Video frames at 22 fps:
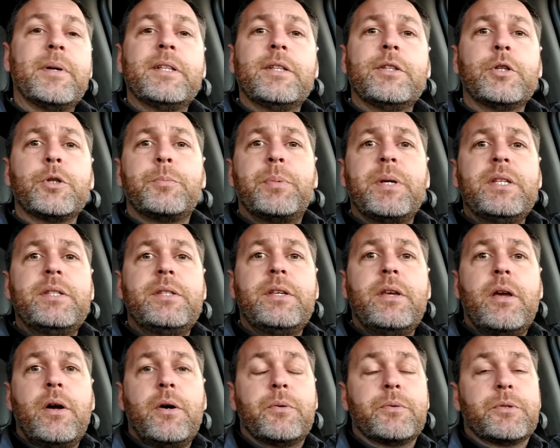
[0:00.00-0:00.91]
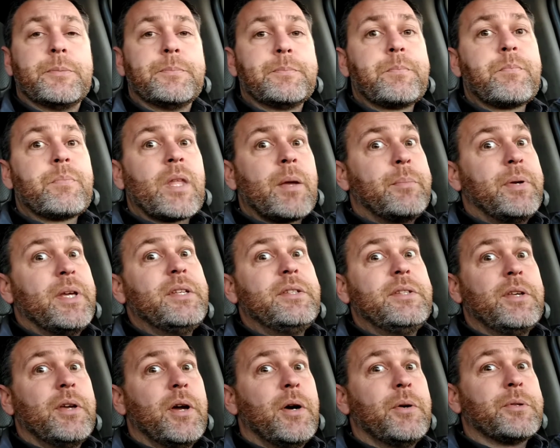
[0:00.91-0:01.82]
and then there's PCOs.
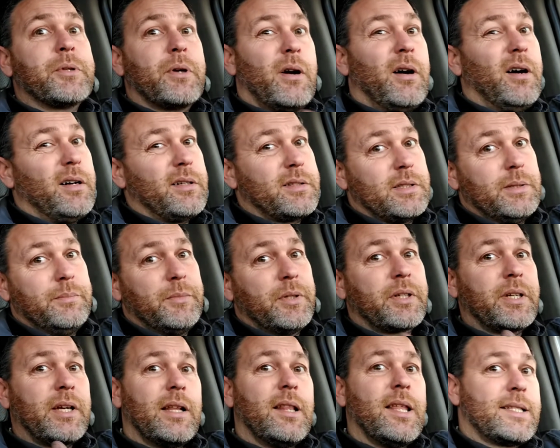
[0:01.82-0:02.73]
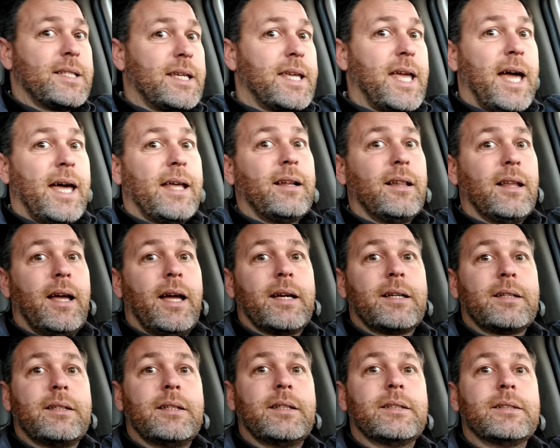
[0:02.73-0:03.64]
PCOs are awesome. They're kind of like the
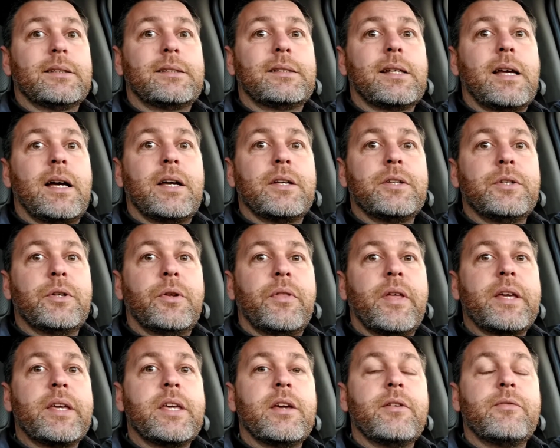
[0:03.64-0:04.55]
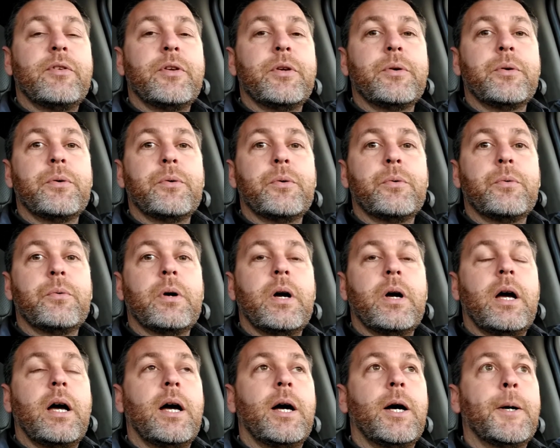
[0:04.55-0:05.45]
Cadillac because uh, you know they give you
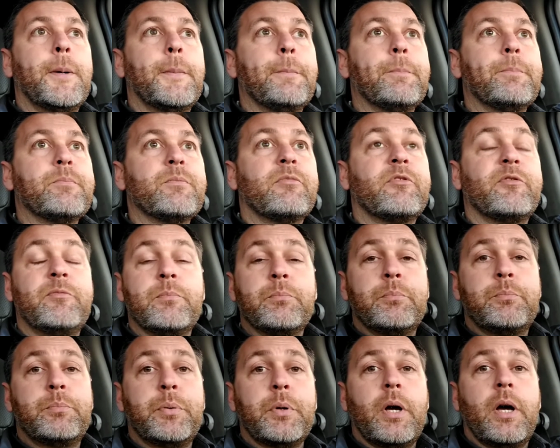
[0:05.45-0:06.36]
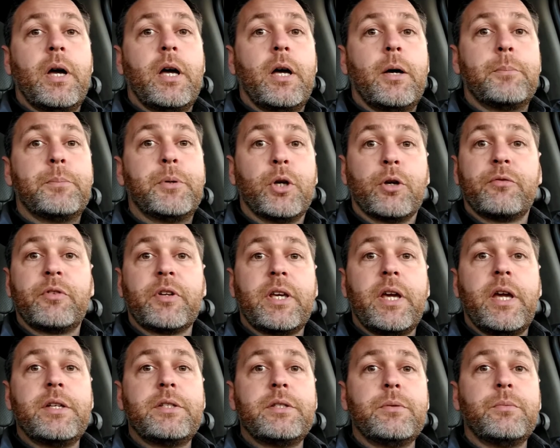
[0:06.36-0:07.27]
um, uh,
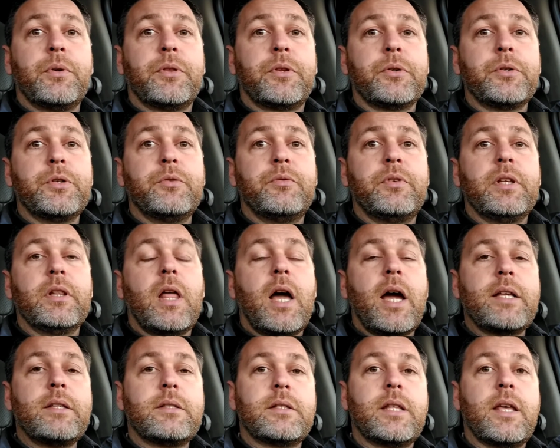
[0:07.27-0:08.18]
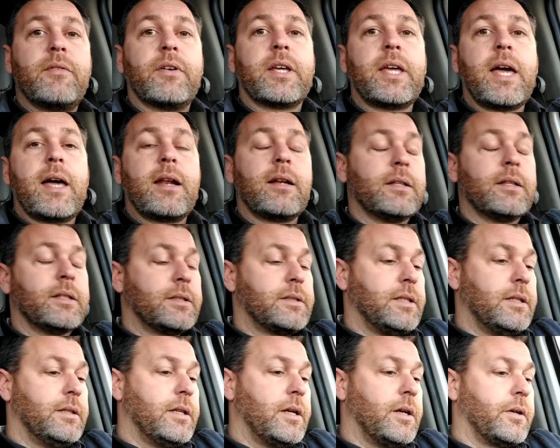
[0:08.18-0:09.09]
purification with their UV lights. They have a
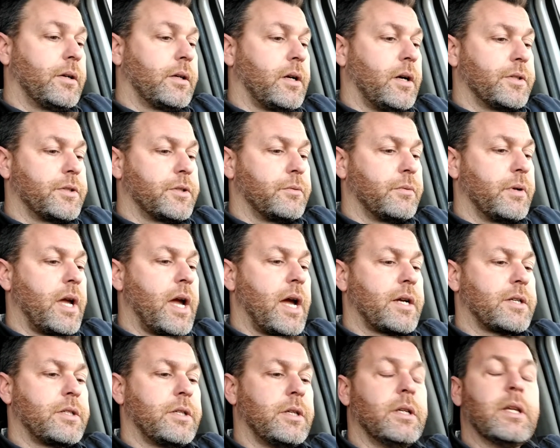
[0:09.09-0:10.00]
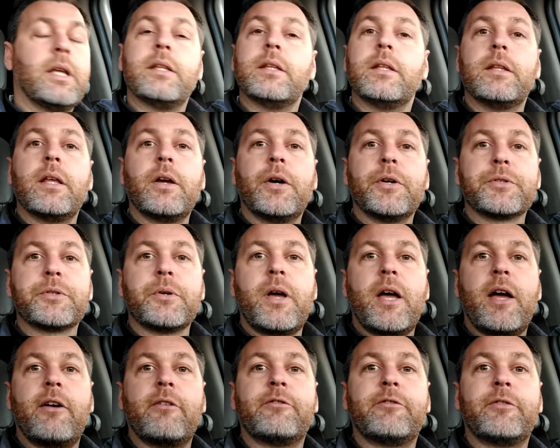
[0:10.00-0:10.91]
catalyst in there to cause the reaction, and then they also
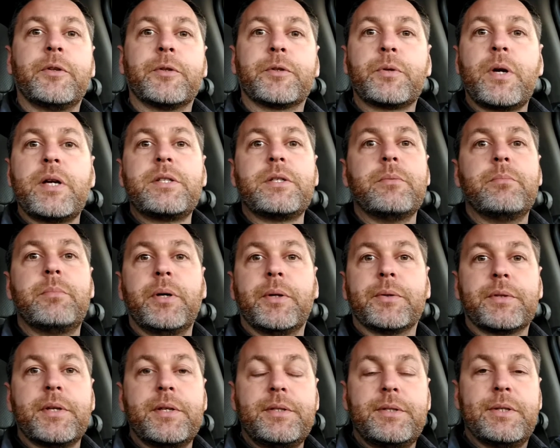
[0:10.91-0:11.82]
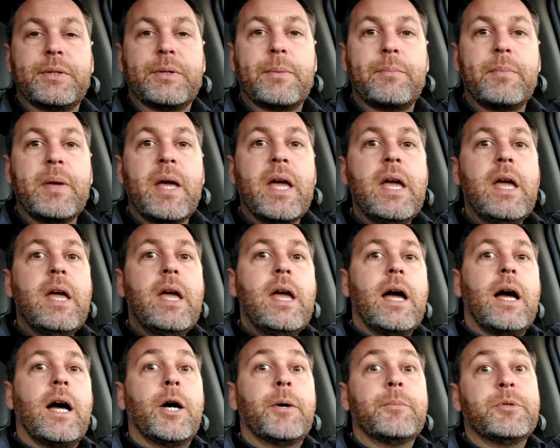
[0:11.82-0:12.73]
have filtration built into them.
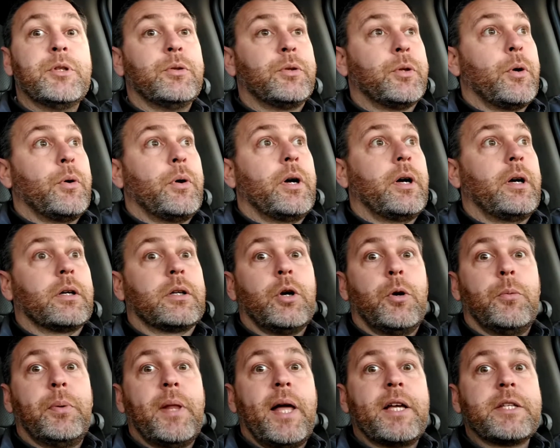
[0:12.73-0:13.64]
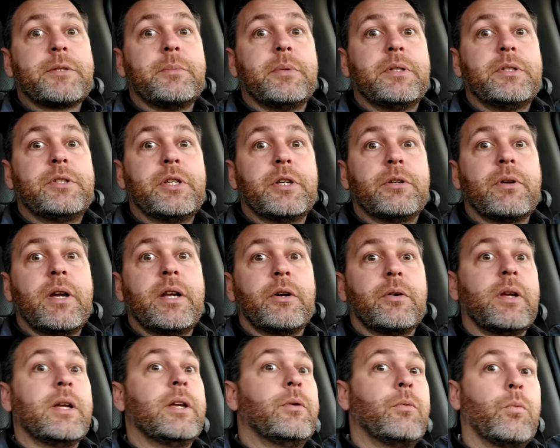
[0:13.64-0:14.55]
Um, you throw a cold plasma
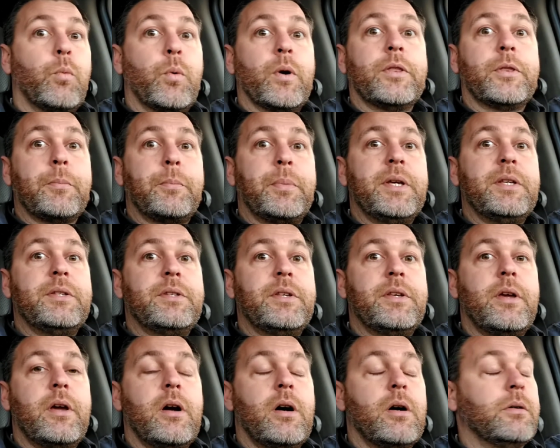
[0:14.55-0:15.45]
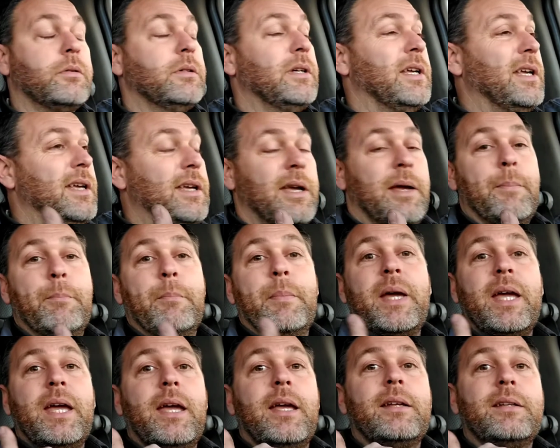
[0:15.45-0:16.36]
generator in with a PCO, and
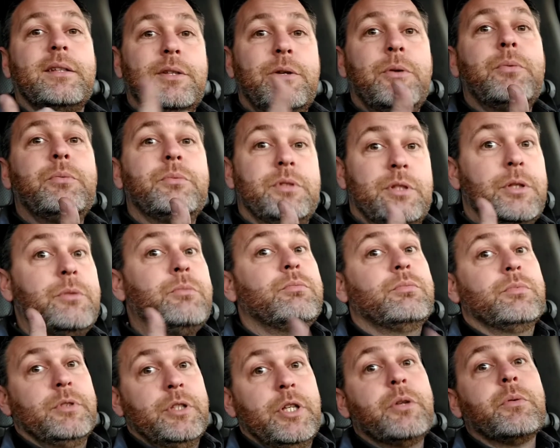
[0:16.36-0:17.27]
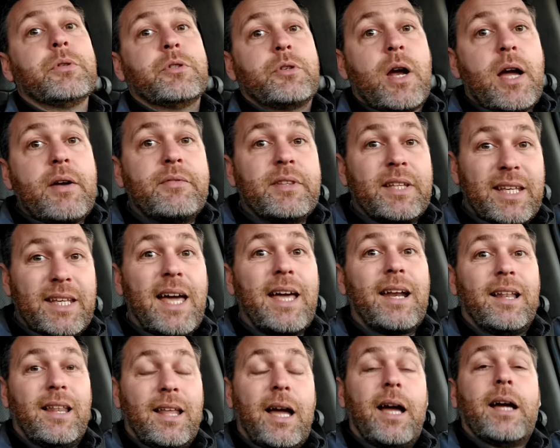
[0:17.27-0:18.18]
man, you you you were driving the
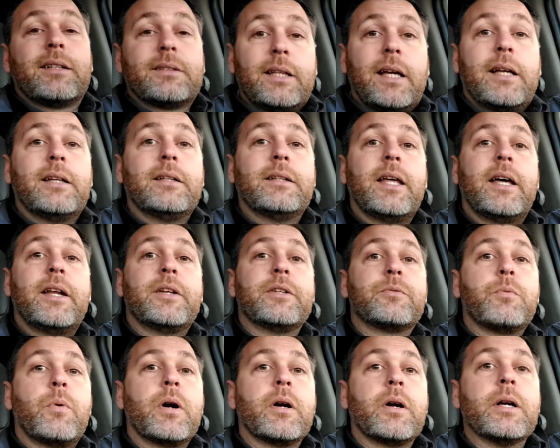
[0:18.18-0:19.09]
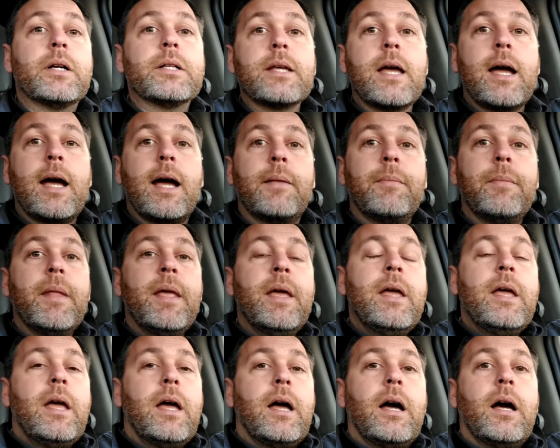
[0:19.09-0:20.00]
Cadillac. That that is where it's at.
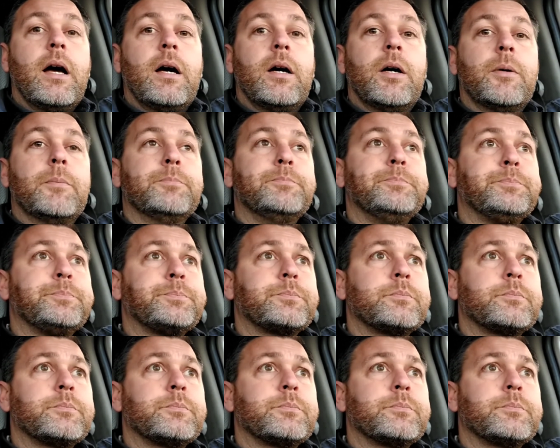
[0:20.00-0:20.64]
Um,